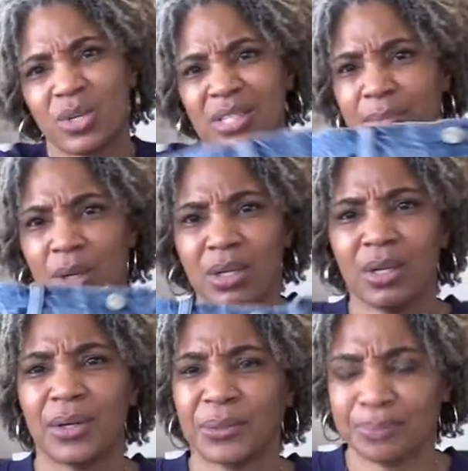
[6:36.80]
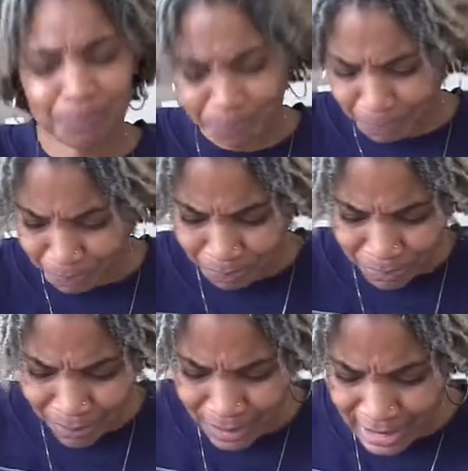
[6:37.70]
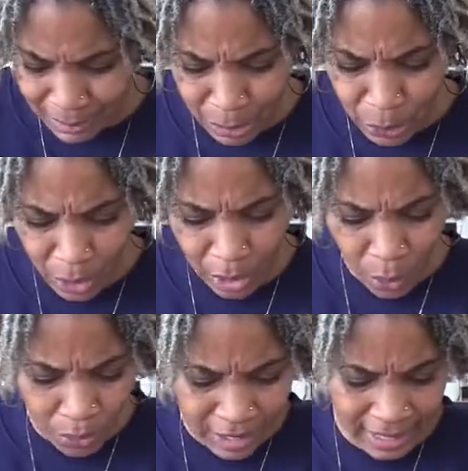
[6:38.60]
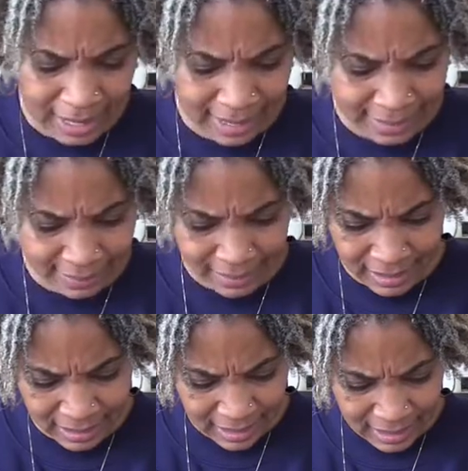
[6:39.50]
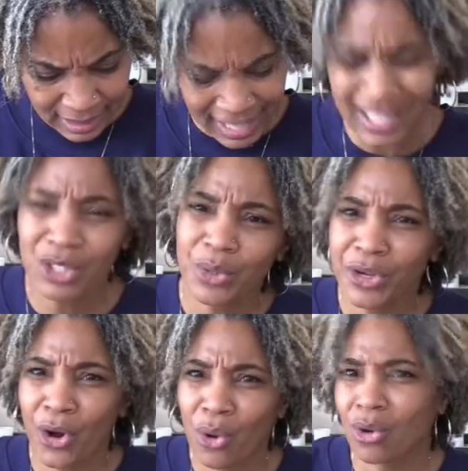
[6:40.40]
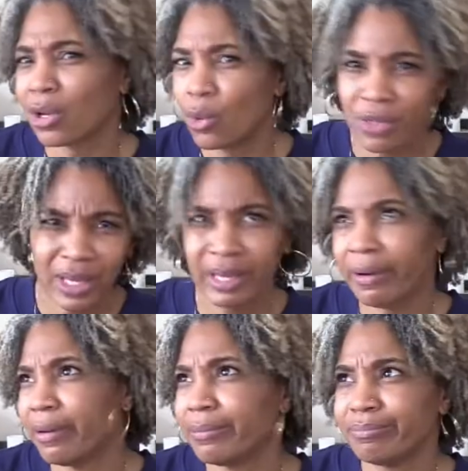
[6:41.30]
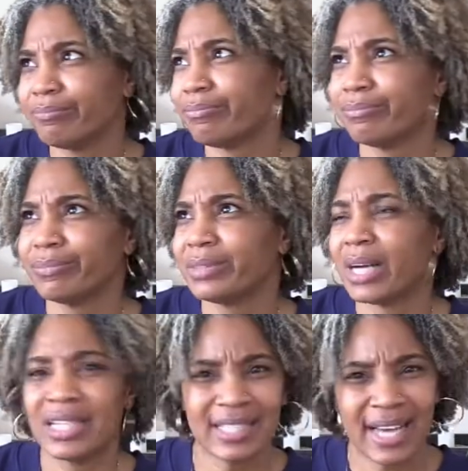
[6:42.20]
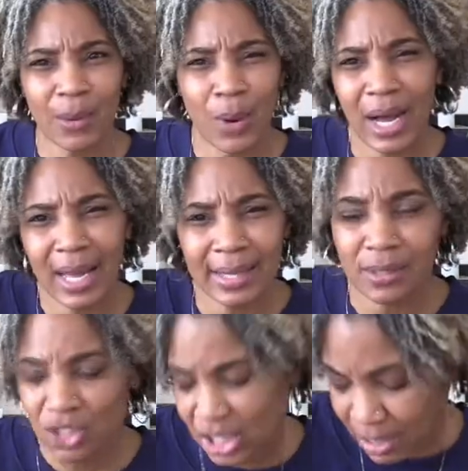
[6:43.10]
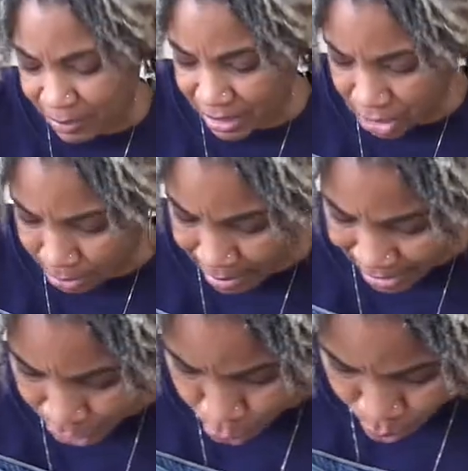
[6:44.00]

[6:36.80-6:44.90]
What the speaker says: some, you know, some little clothing kind of doing your own clothing, DIYs, just something to make it a little